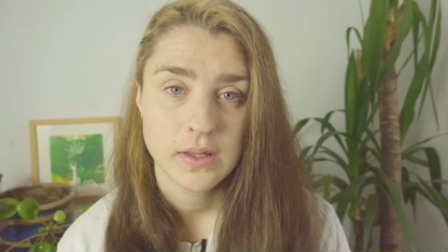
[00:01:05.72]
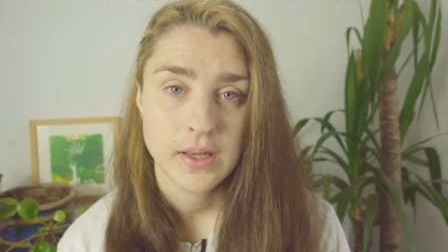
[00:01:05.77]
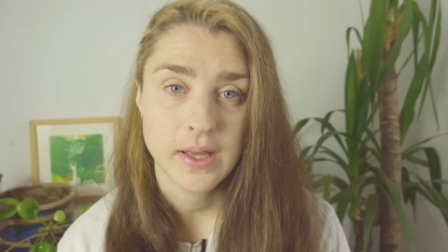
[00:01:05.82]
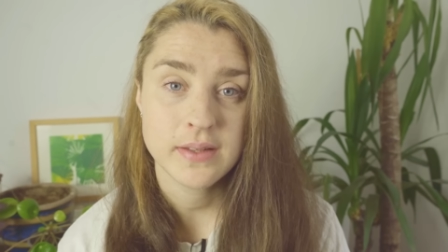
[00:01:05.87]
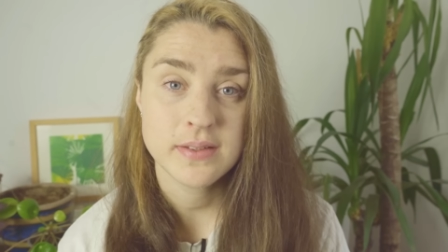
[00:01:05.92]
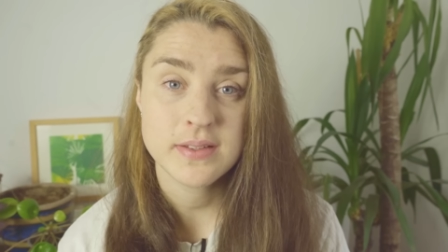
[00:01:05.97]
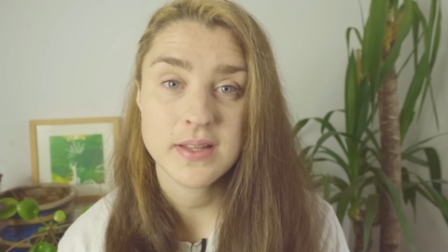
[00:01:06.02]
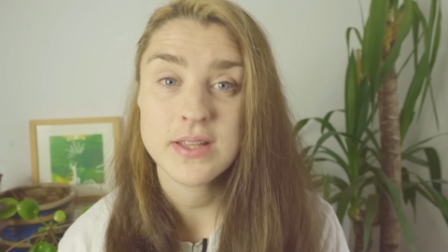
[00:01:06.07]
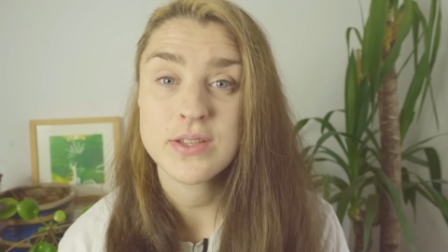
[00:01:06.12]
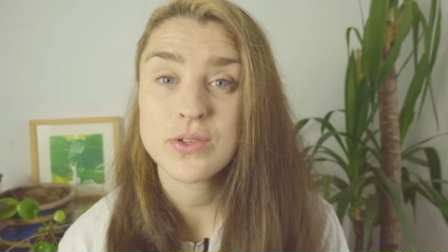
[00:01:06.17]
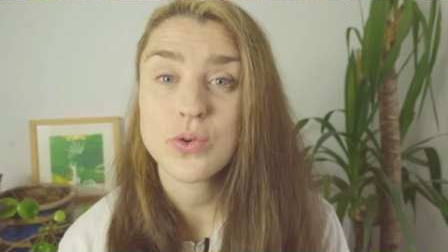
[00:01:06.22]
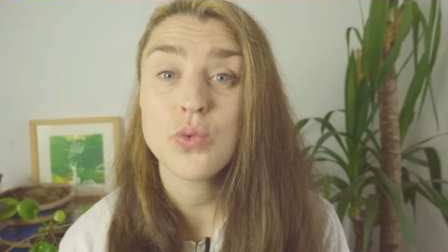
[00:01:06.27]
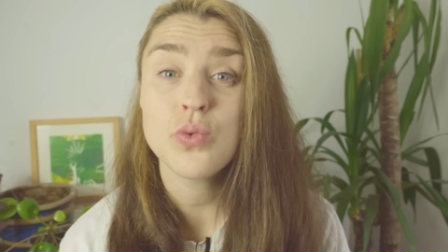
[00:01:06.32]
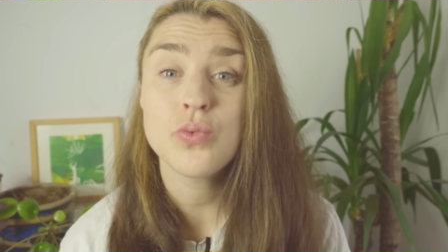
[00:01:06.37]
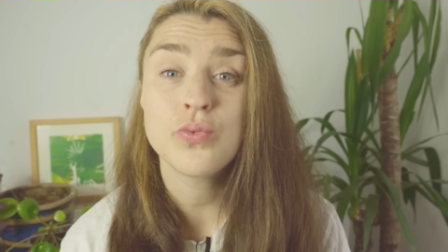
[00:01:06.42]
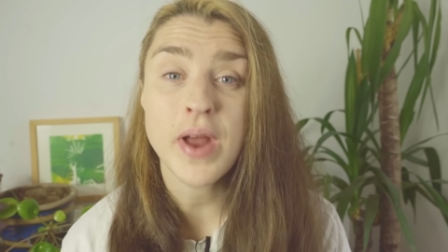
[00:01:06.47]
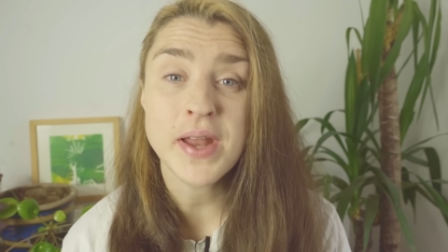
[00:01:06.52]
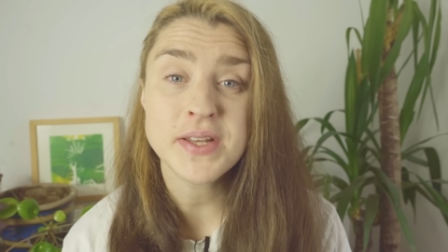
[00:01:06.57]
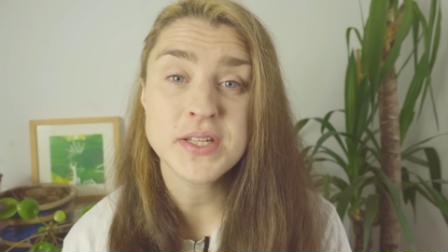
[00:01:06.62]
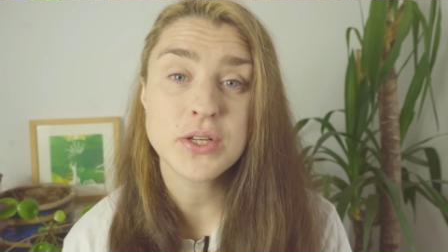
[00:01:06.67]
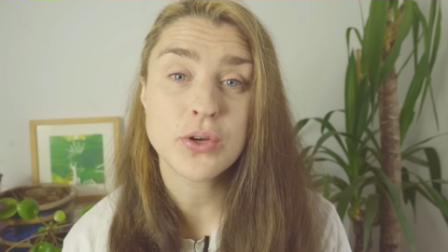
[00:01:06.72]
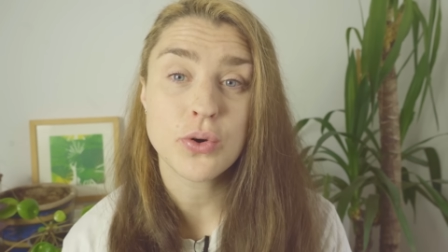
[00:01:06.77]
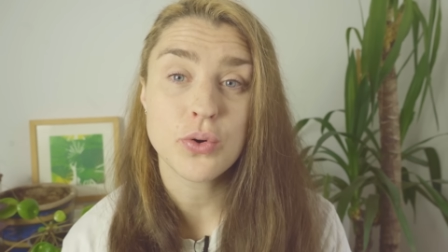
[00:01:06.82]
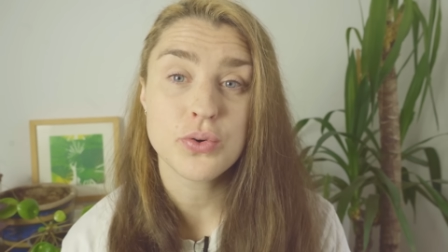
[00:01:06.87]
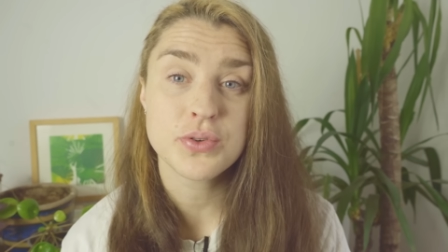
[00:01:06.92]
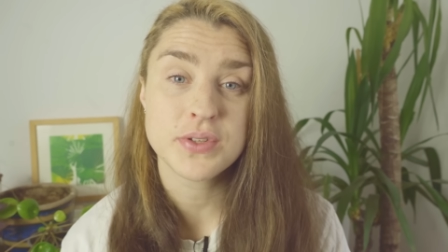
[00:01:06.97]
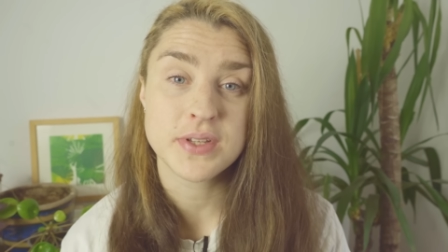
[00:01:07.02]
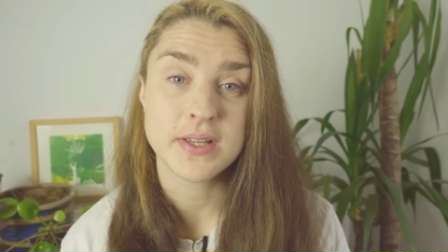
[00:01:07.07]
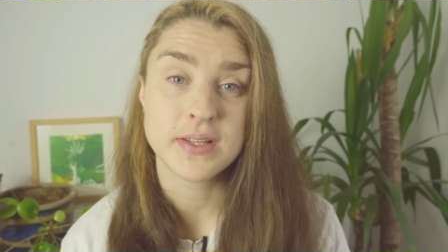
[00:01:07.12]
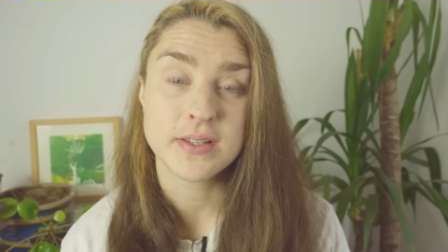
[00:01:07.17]
And it's already
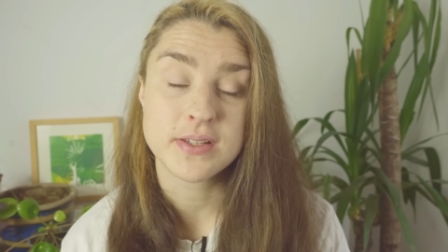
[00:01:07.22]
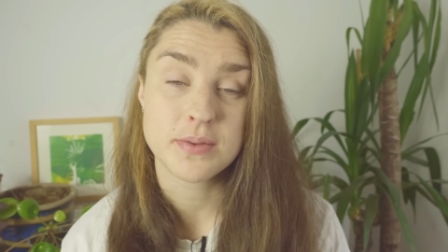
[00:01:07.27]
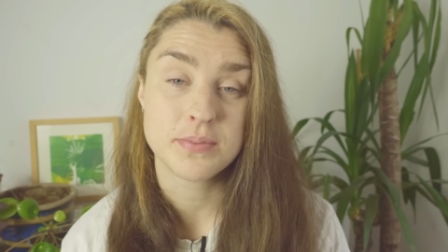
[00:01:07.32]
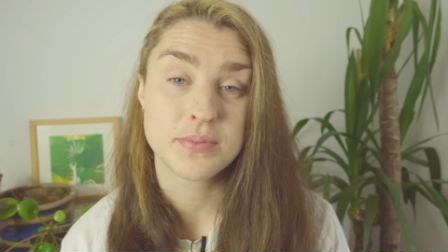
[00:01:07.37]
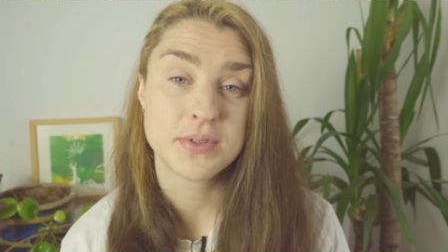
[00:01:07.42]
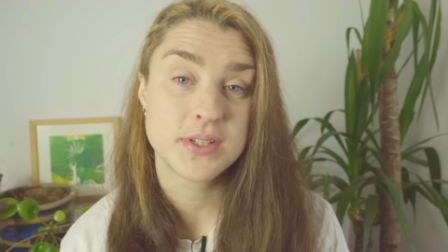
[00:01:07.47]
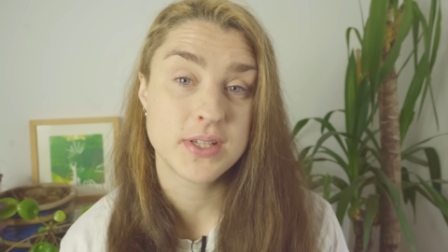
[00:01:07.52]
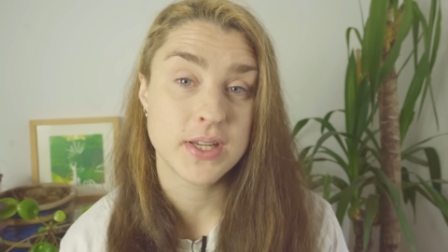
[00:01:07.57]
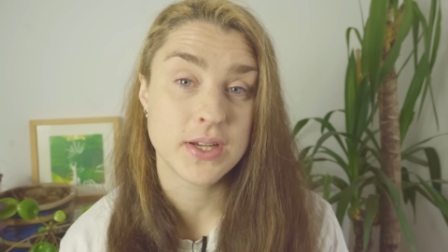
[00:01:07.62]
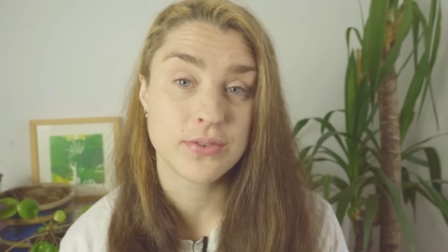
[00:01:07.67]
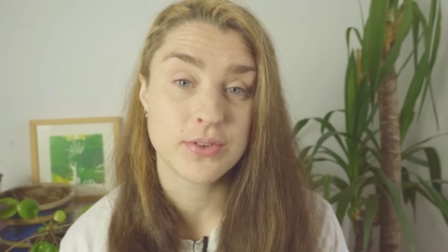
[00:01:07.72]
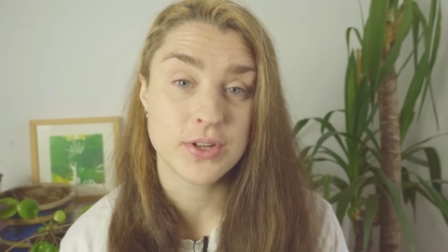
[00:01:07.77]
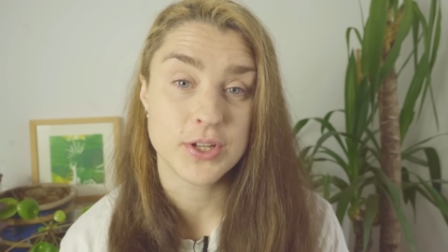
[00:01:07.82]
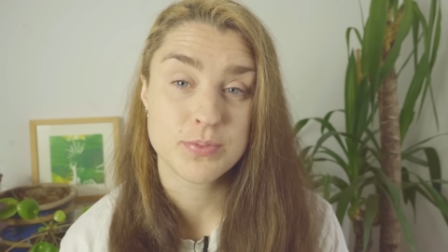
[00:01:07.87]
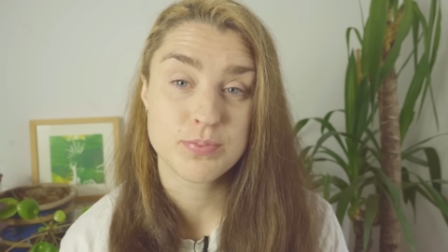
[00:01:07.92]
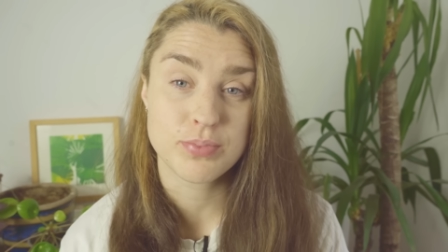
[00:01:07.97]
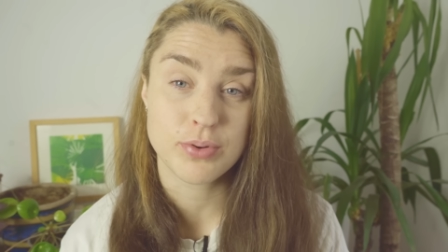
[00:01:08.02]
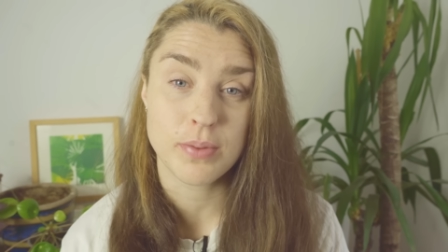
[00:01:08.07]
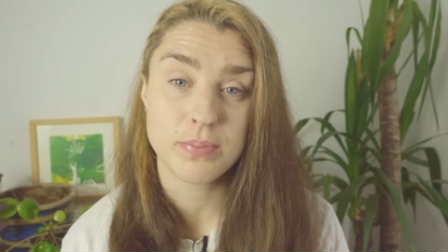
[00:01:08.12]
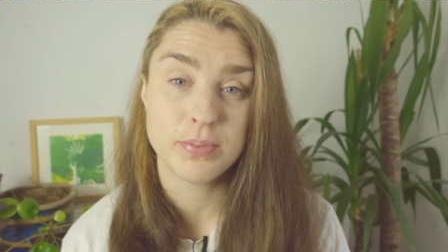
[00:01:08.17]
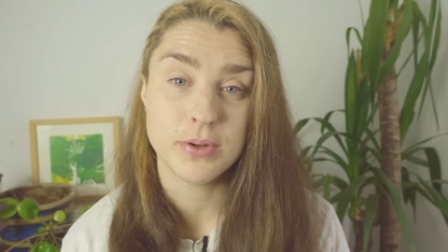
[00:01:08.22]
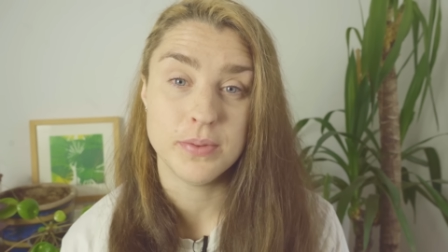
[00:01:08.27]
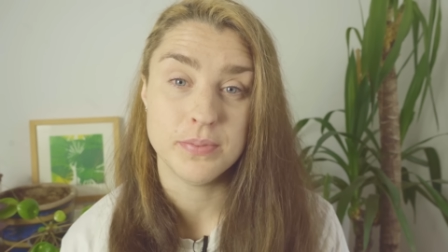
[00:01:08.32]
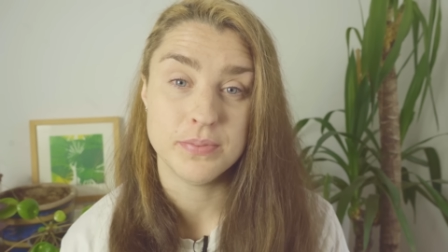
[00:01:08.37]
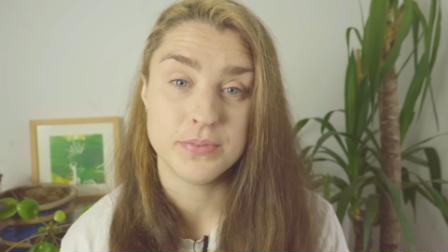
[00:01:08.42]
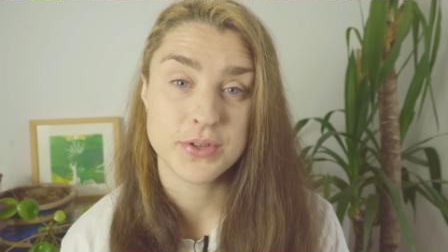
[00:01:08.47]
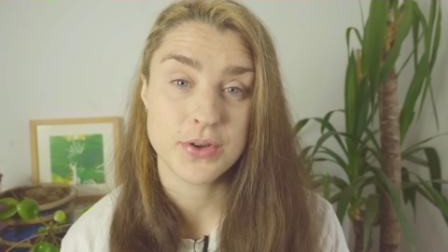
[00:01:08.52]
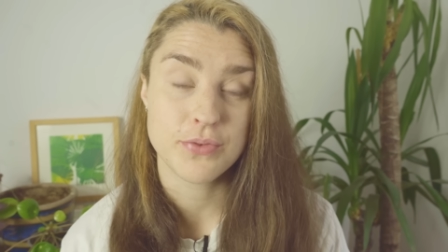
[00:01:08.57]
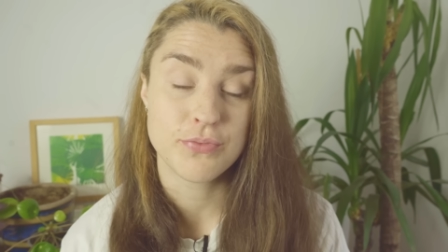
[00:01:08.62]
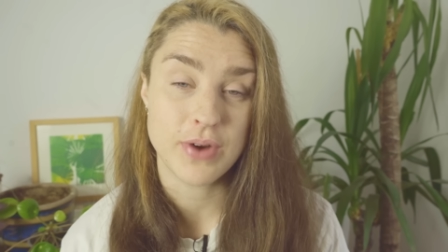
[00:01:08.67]
causing some serious
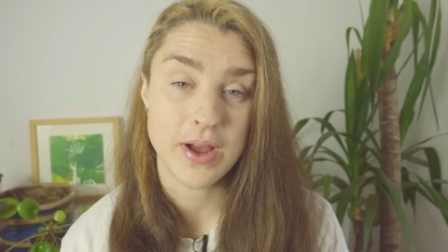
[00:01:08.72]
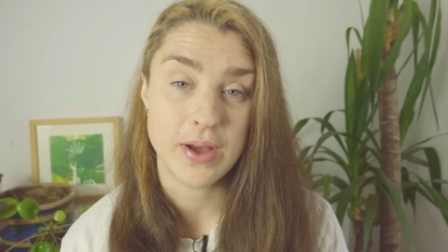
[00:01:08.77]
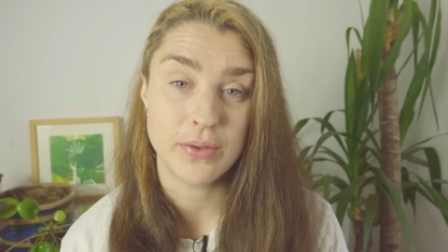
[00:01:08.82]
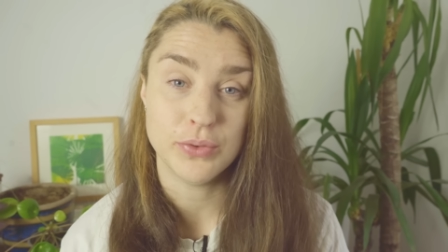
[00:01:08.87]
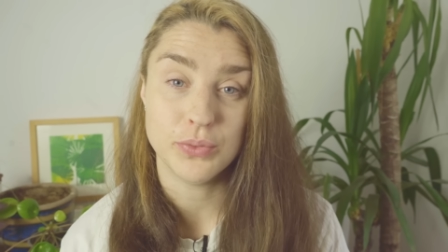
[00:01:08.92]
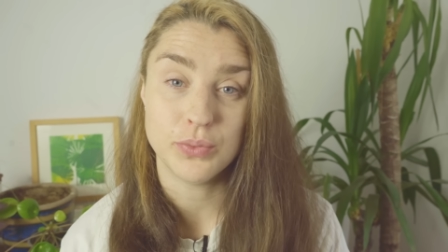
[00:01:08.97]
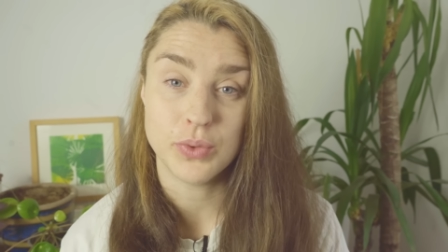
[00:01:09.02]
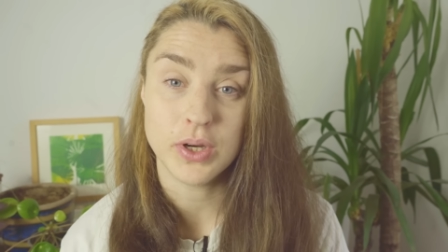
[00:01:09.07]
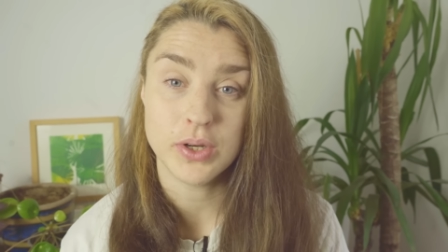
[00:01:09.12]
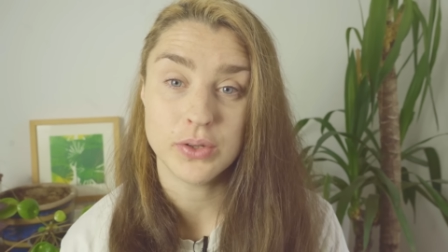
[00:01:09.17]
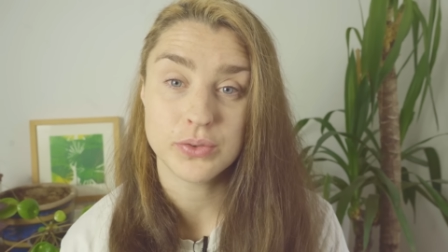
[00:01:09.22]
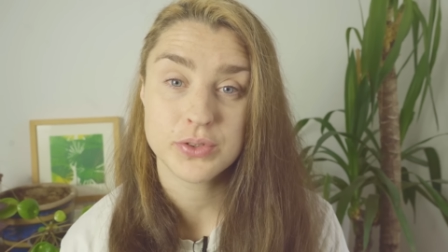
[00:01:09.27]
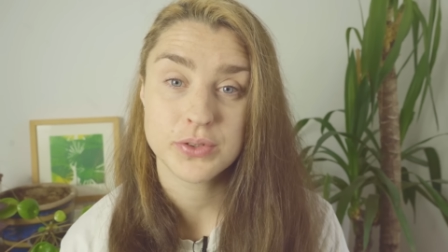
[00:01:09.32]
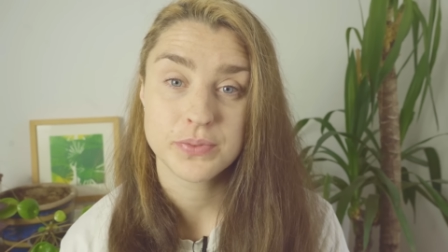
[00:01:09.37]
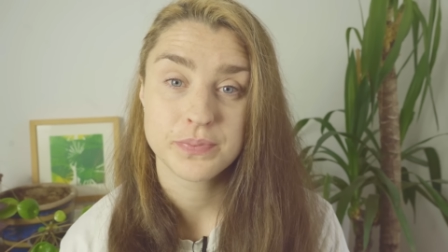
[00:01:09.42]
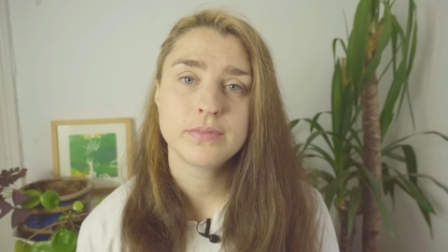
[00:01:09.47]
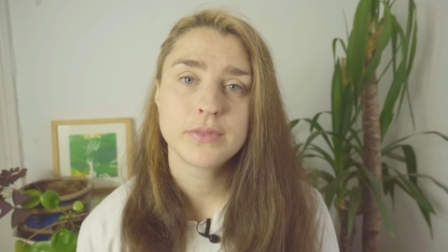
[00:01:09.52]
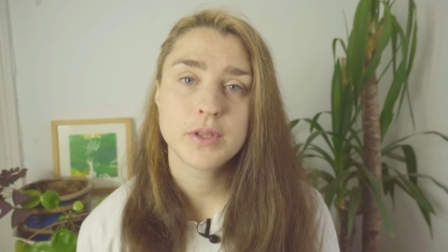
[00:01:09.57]
problems around the world.